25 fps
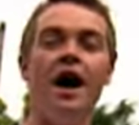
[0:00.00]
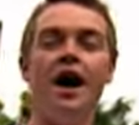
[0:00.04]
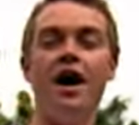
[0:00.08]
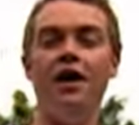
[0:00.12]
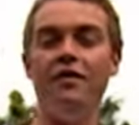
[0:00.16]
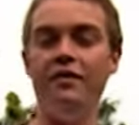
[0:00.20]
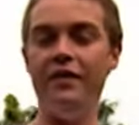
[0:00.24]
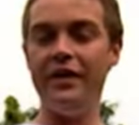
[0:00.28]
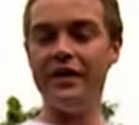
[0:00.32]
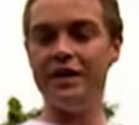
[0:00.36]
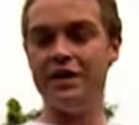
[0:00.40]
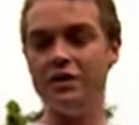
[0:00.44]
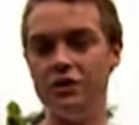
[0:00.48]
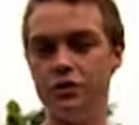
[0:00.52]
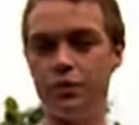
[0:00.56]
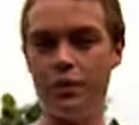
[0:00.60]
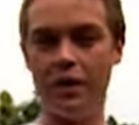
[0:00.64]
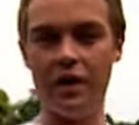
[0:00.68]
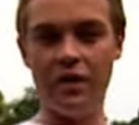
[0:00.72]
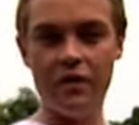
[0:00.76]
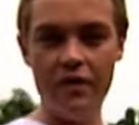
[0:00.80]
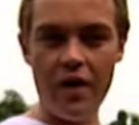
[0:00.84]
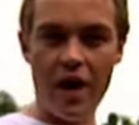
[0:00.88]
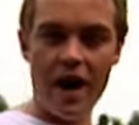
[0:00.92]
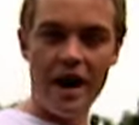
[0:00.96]
our victims will
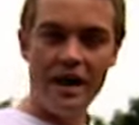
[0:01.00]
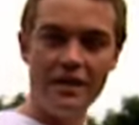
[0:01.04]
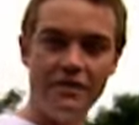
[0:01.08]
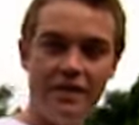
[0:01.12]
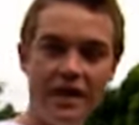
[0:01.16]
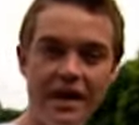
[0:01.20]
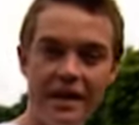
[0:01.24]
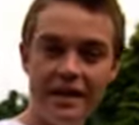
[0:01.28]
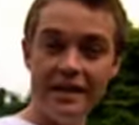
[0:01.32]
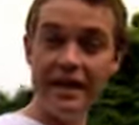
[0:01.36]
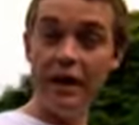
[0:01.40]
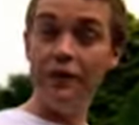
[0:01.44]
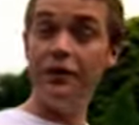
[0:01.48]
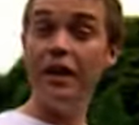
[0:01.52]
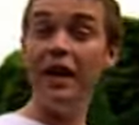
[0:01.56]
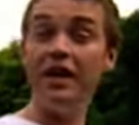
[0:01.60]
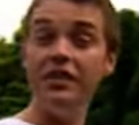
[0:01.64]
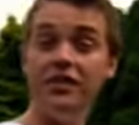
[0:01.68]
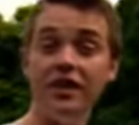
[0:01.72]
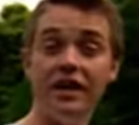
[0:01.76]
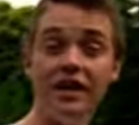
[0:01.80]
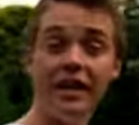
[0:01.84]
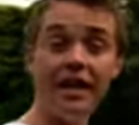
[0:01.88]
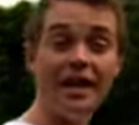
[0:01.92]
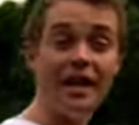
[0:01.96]
arrive. Now, they
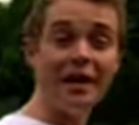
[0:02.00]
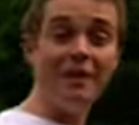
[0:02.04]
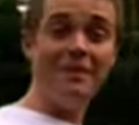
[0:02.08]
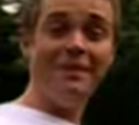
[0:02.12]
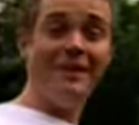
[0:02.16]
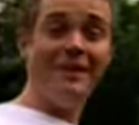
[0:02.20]
think they're going to